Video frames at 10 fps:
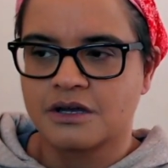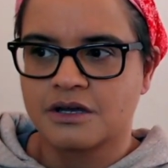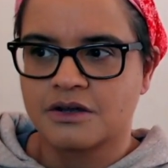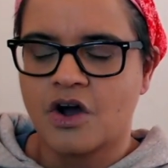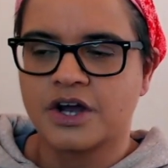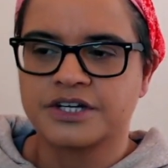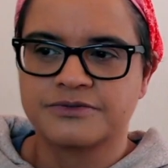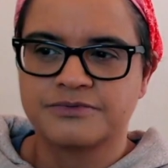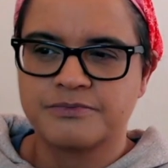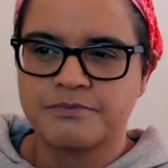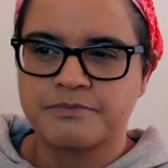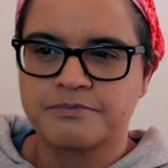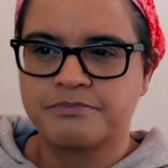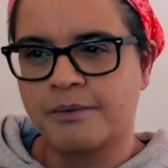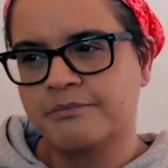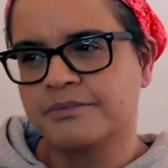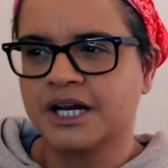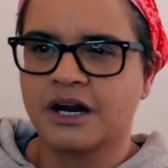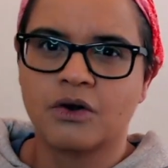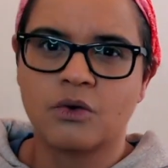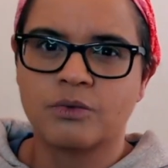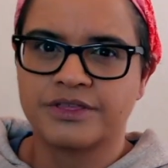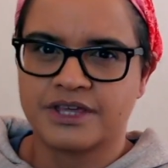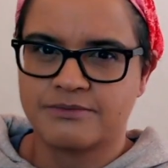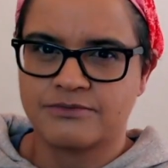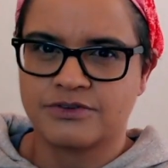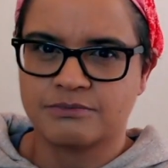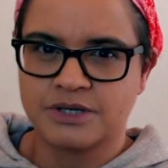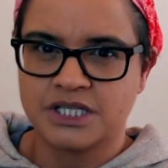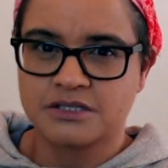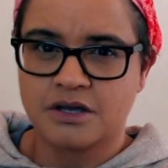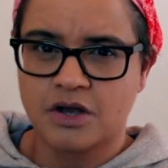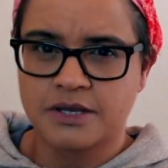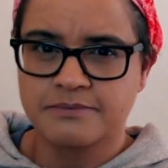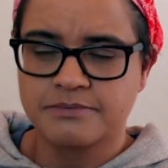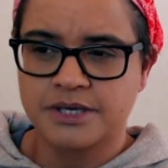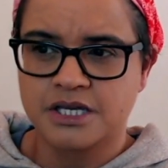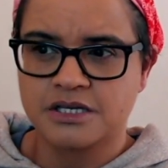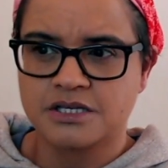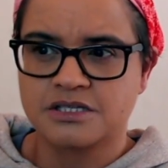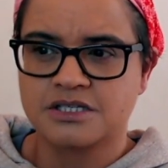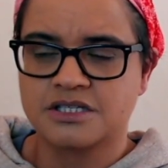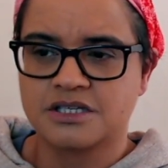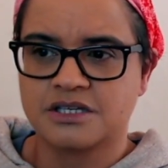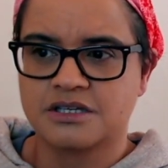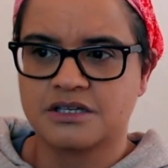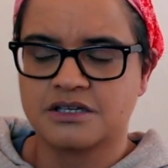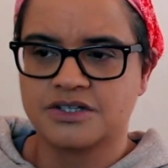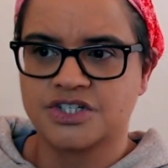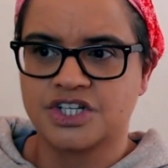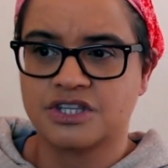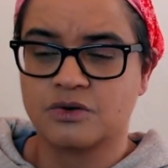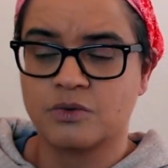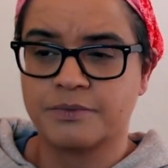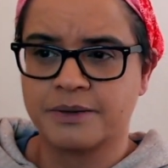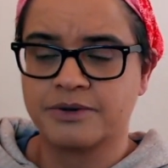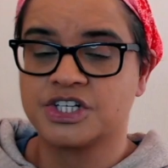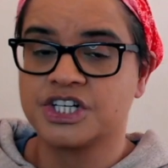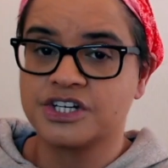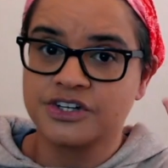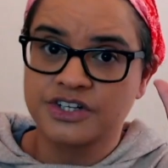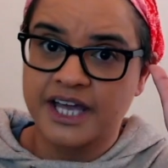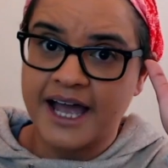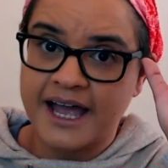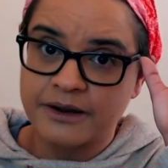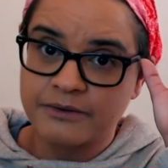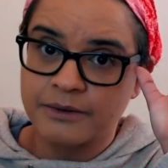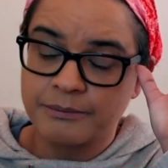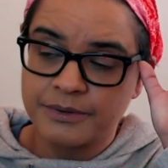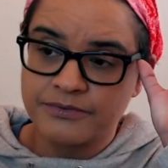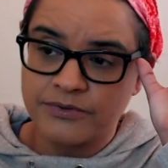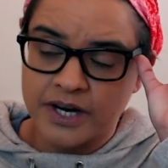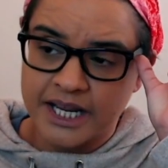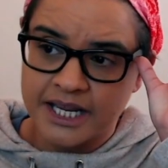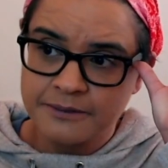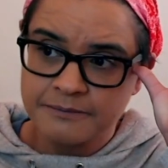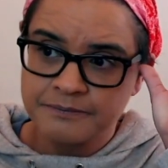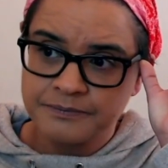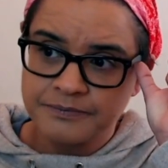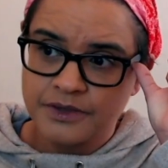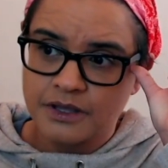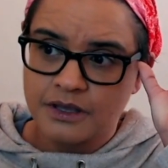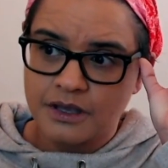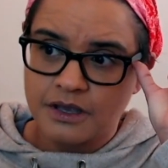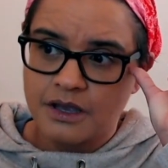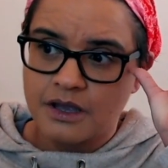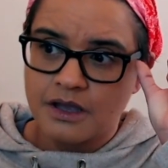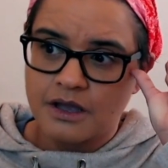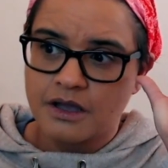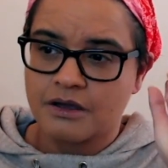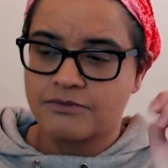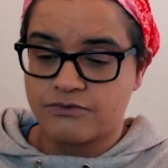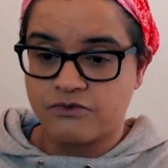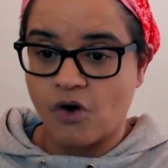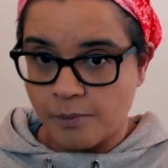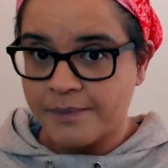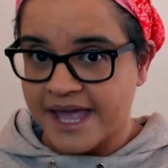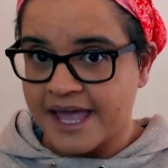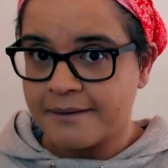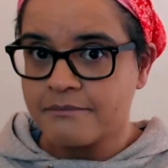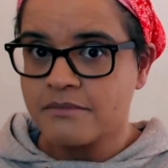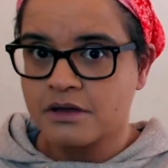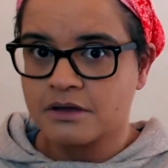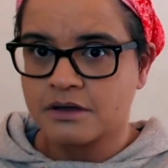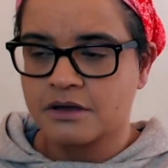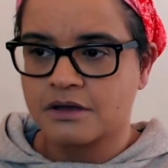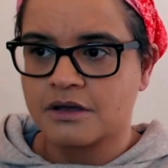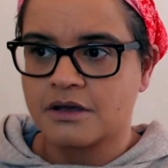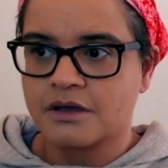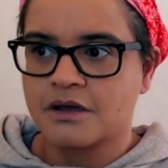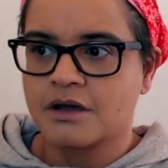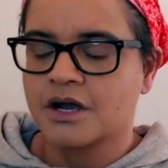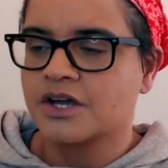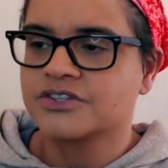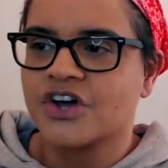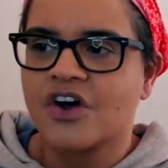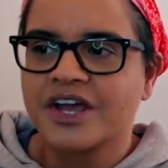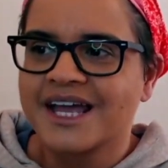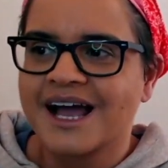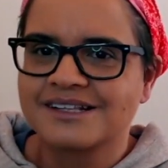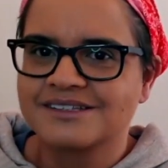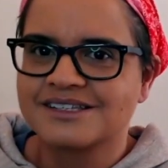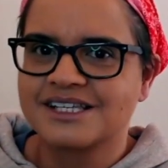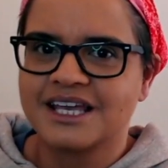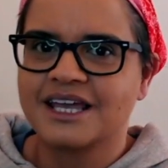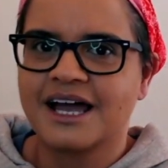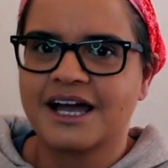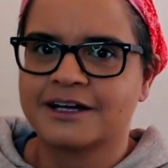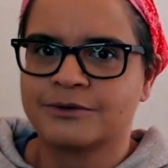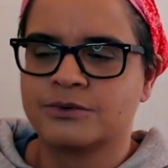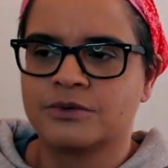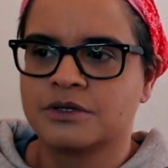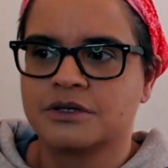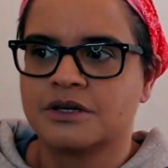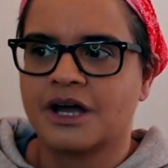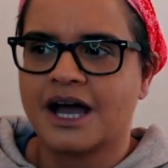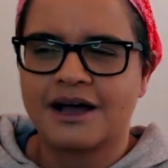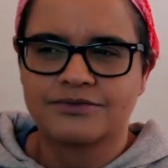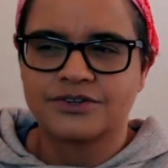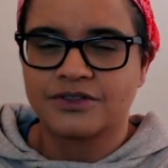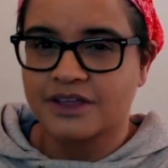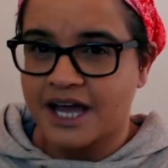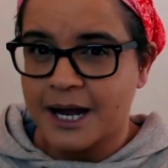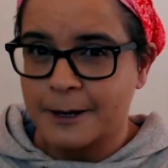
kind of bumbling along with him for the meantime, because she thought maybe she could get out and be free from him, because I can't see how after that